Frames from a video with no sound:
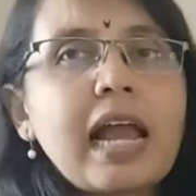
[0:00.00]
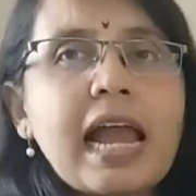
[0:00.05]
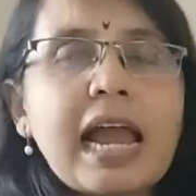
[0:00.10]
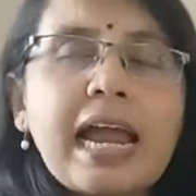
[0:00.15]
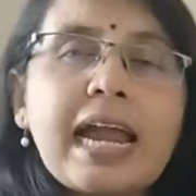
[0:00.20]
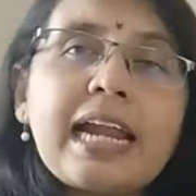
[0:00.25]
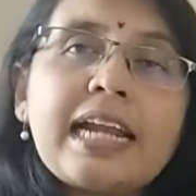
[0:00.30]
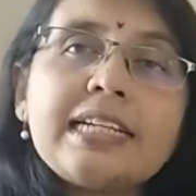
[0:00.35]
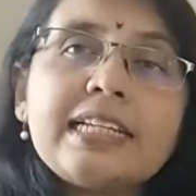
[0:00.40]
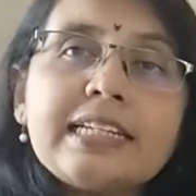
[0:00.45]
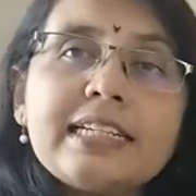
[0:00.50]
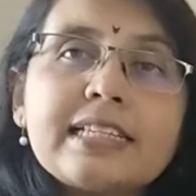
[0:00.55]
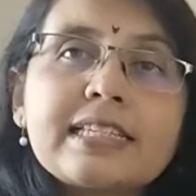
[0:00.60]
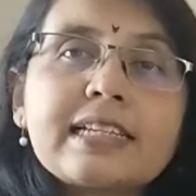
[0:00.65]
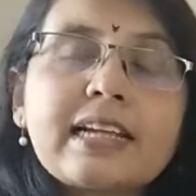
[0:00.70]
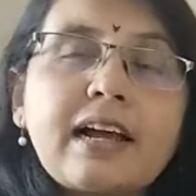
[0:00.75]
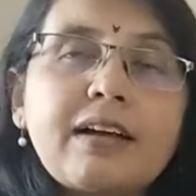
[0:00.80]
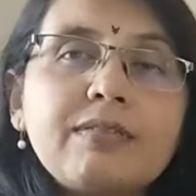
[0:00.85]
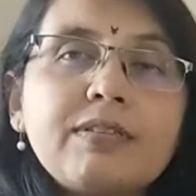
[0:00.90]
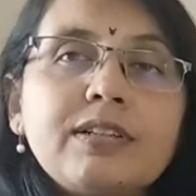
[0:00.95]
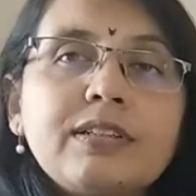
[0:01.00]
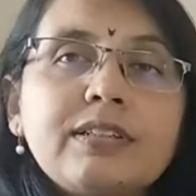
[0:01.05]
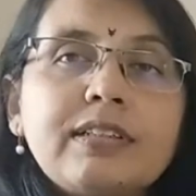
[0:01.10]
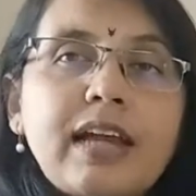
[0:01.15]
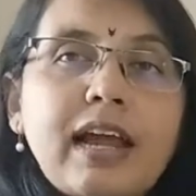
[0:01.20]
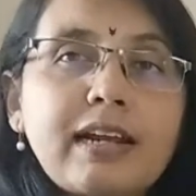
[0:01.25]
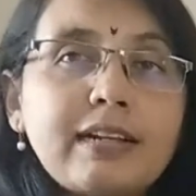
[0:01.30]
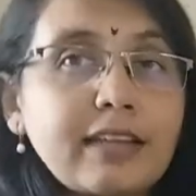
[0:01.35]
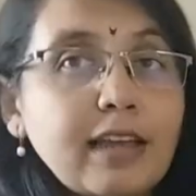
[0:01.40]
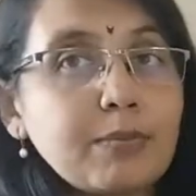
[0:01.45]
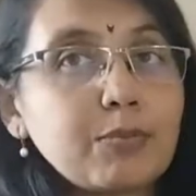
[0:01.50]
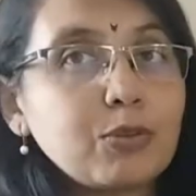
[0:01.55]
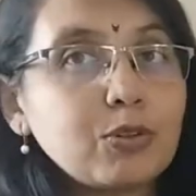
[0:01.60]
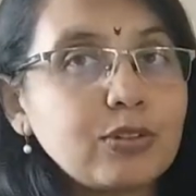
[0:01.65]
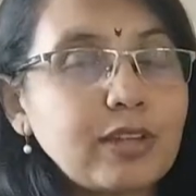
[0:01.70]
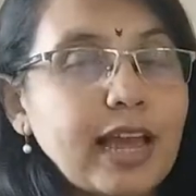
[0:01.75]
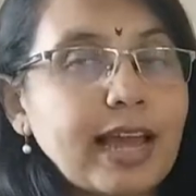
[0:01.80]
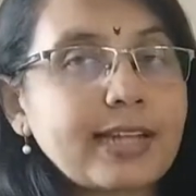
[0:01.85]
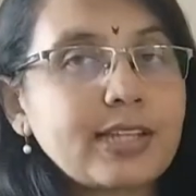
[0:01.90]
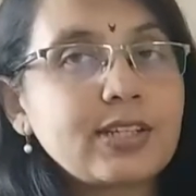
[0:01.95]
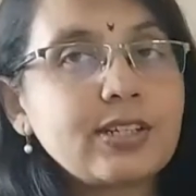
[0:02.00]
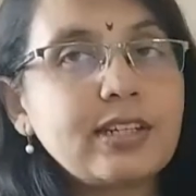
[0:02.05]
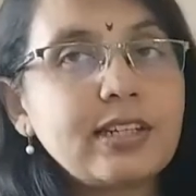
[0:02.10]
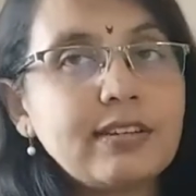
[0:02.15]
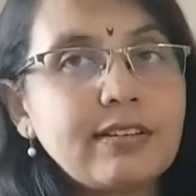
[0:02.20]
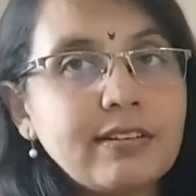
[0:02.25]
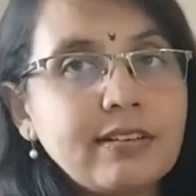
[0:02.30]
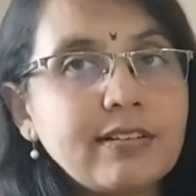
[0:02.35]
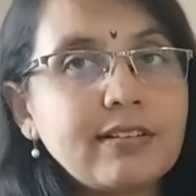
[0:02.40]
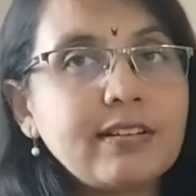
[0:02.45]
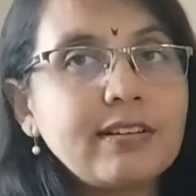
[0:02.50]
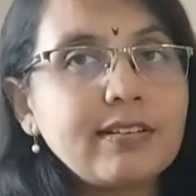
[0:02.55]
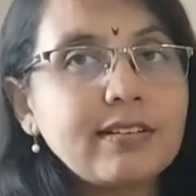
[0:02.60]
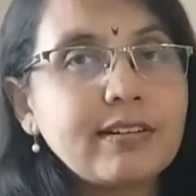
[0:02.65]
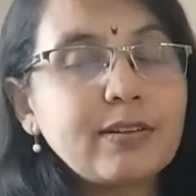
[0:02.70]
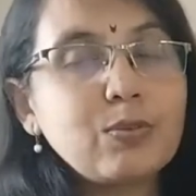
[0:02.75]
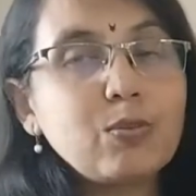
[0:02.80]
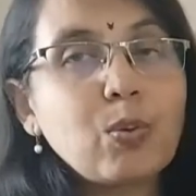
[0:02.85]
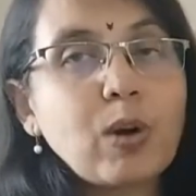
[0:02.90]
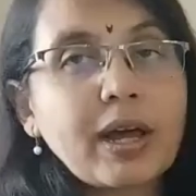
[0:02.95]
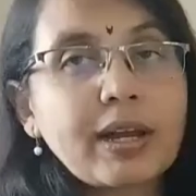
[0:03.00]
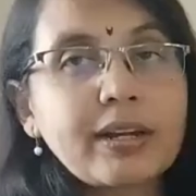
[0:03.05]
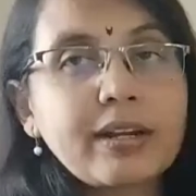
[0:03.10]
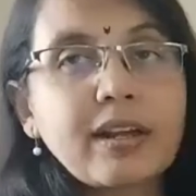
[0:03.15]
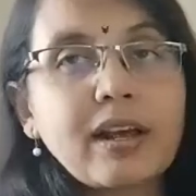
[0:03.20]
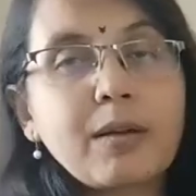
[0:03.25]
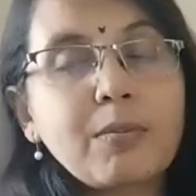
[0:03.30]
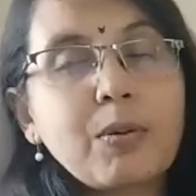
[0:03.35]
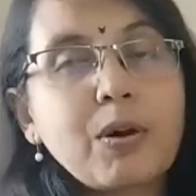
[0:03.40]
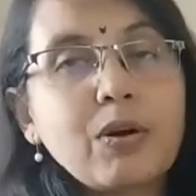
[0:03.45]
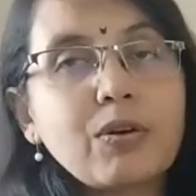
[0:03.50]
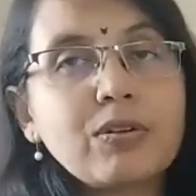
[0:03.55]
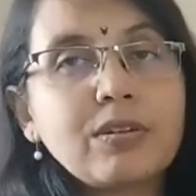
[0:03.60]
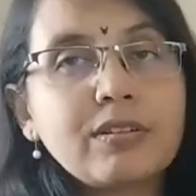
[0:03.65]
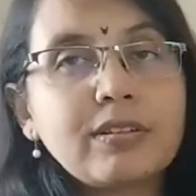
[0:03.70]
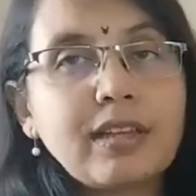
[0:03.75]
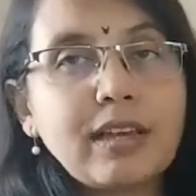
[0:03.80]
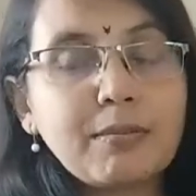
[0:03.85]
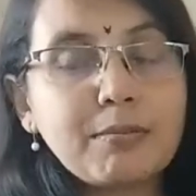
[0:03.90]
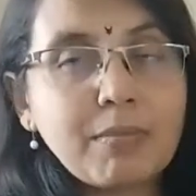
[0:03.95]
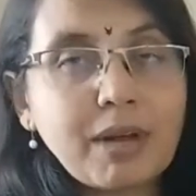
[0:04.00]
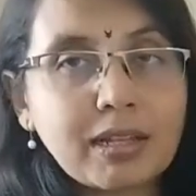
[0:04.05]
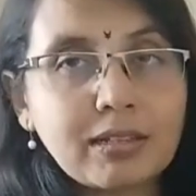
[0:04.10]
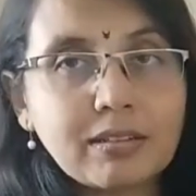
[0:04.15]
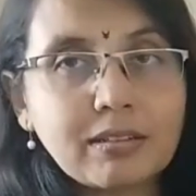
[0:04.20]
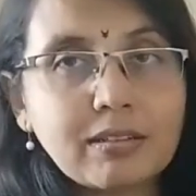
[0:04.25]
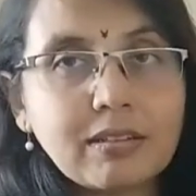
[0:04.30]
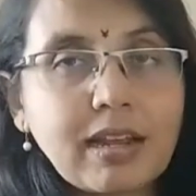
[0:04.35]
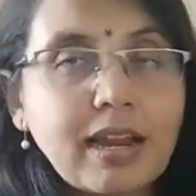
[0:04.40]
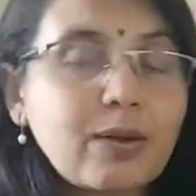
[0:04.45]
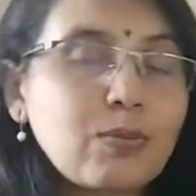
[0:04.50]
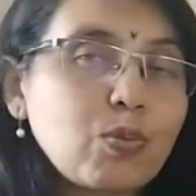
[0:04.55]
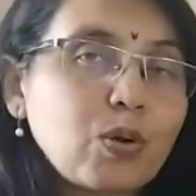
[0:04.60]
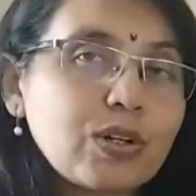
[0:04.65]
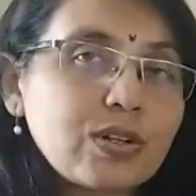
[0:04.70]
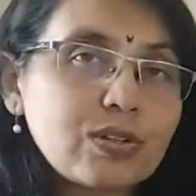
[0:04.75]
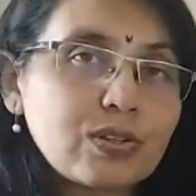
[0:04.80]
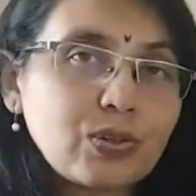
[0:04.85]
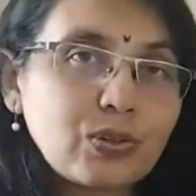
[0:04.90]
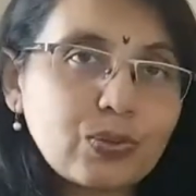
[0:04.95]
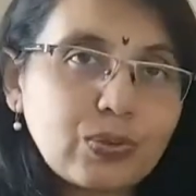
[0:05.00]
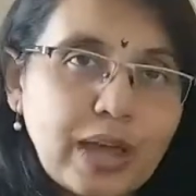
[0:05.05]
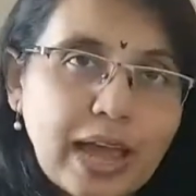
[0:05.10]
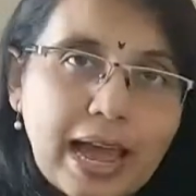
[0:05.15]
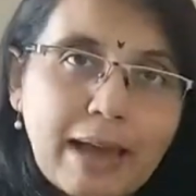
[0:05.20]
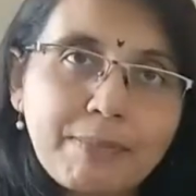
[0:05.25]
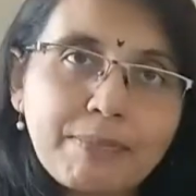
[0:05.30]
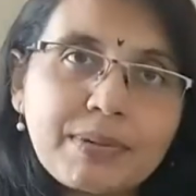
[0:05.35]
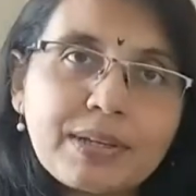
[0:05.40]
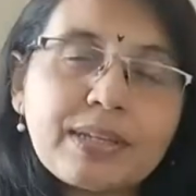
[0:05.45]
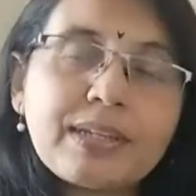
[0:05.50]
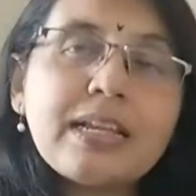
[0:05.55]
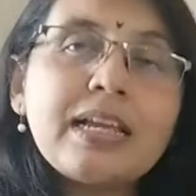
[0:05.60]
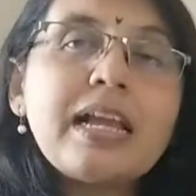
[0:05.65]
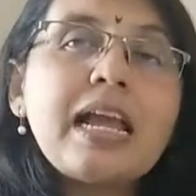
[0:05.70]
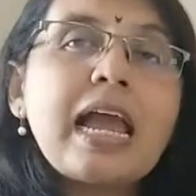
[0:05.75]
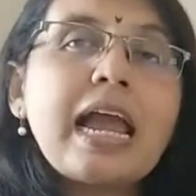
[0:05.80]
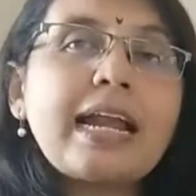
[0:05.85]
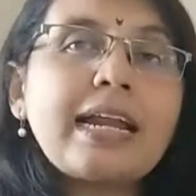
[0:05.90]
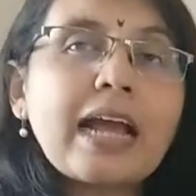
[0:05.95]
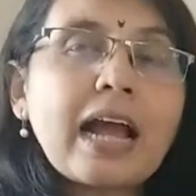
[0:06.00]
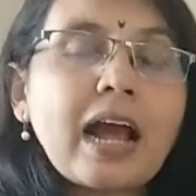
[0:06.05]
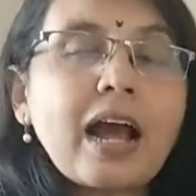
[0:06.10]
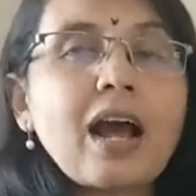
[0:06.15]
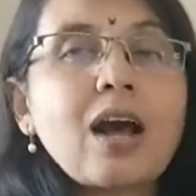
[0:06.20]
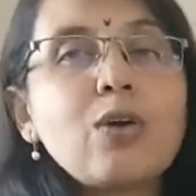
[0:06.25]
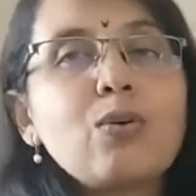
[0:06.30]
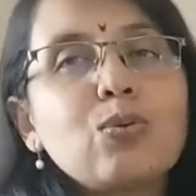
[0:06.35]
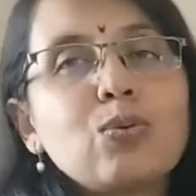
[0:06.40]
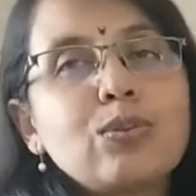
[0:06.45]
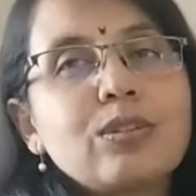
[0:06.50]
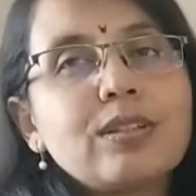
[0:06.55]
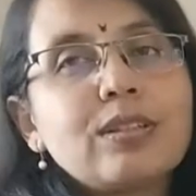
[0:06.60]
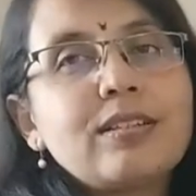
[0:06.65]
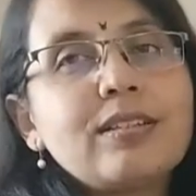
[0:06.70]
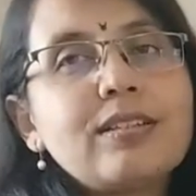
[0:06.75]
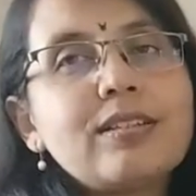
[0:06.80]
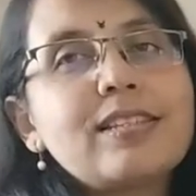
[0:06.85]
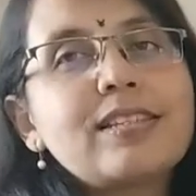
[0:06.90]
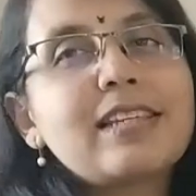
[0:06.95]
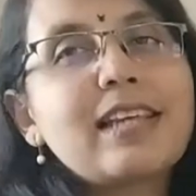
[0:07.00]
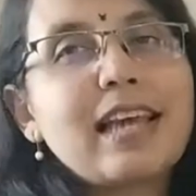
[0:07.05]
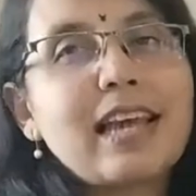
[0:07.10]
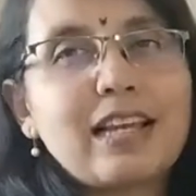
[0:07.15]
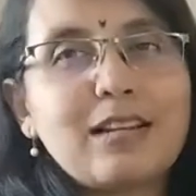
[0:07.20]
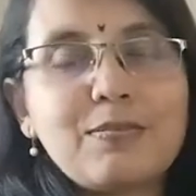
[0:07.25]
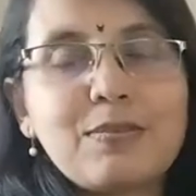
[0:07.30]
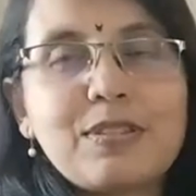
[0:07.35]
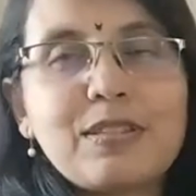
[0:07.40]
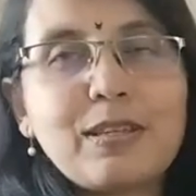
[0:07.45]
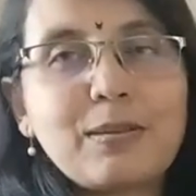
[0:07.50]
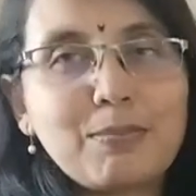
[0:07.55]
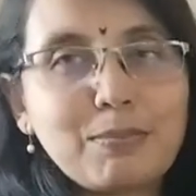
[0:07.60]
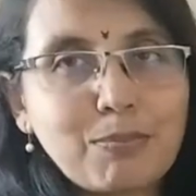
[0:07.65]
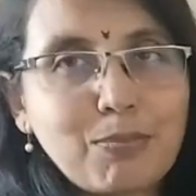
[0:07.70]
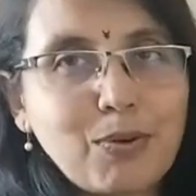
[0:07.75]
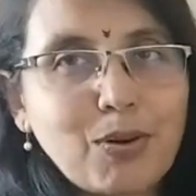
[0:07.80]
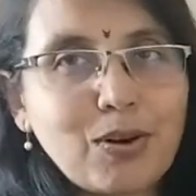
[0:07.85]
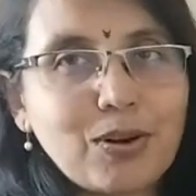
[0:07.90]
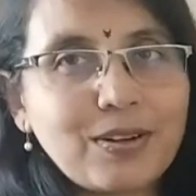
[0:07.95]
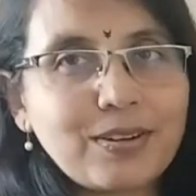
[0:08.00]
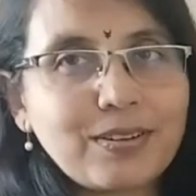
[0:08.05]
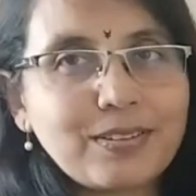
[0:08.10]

And they discover that they are both actually really worried about their mother and what is going to happen, and how this helps them bond.